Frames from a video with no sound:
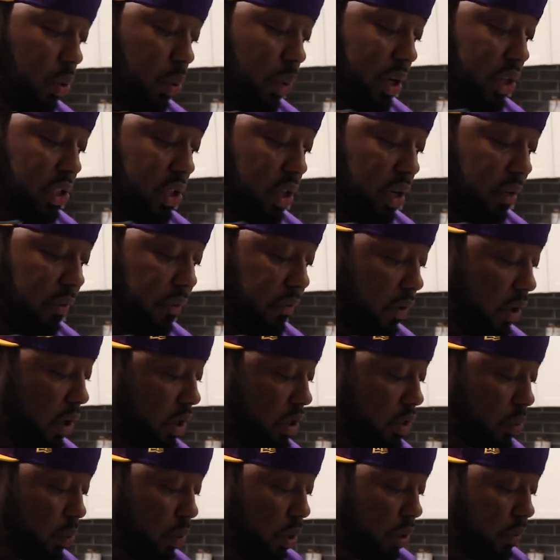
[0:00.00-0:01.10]
questioning
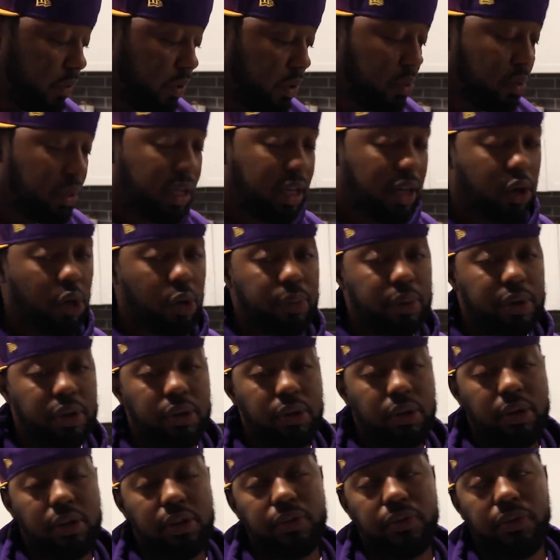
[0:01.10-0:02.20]
worth and you can't open
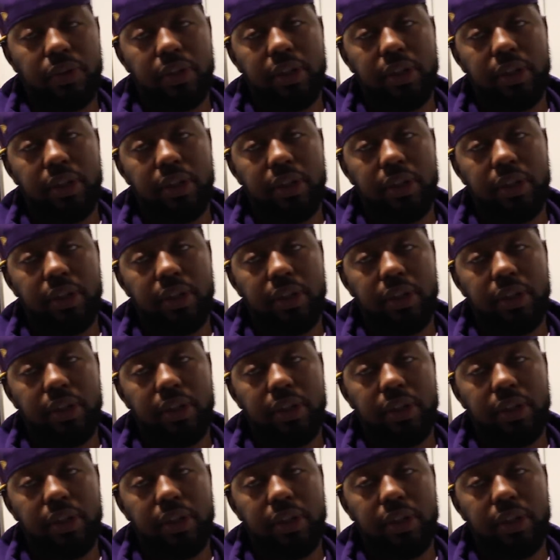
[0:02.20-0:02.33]
doors for